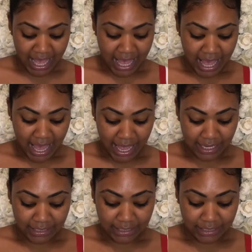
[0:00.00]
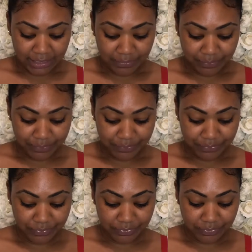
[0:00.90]
And
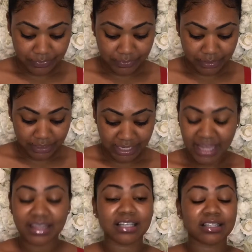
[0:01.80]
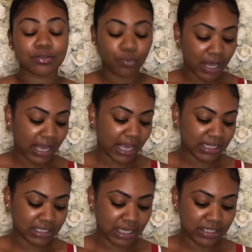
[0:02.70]
yeah, this is why I
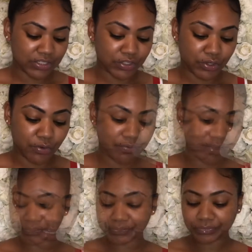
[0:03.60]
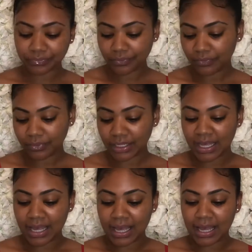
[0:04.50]
decided to go for this.
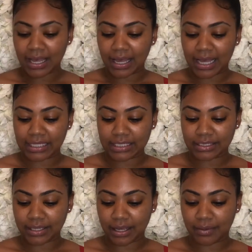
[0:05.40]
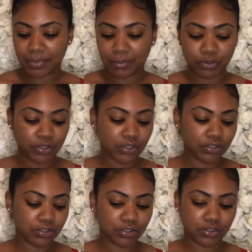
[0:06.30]
And I'm gonna
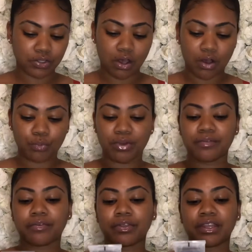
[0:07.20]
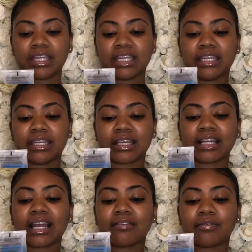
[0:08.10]
start with the
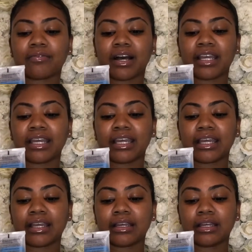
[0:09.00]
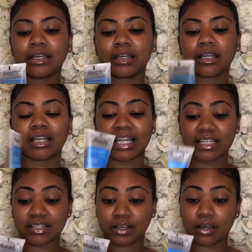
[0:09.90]
clarifying
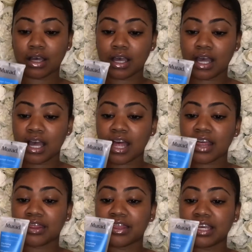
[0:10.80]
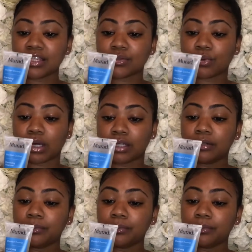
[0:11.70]
cleanser. This one,